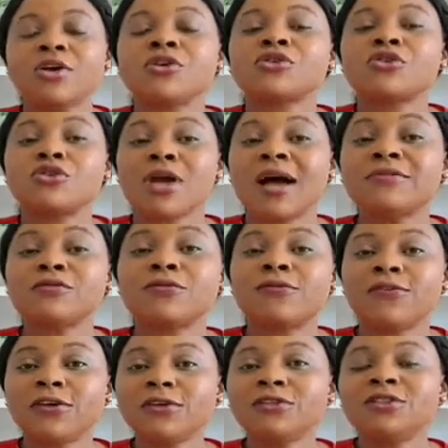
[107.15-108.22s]
So you have to
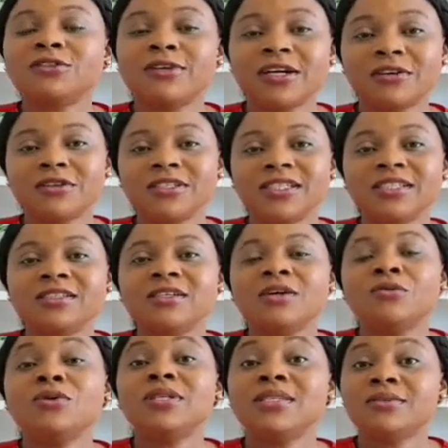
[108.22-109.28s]
follow the recording,
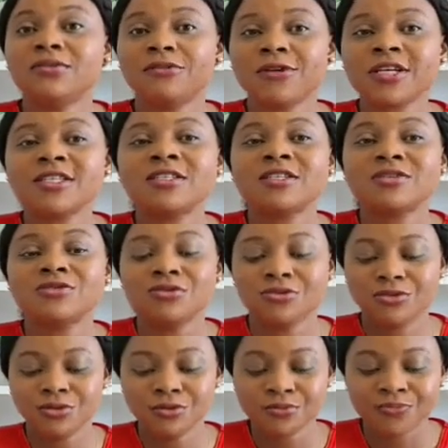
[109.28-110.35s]
which is the first thing to
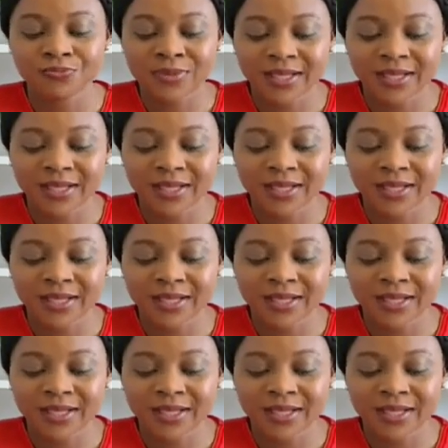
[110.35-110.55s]
do.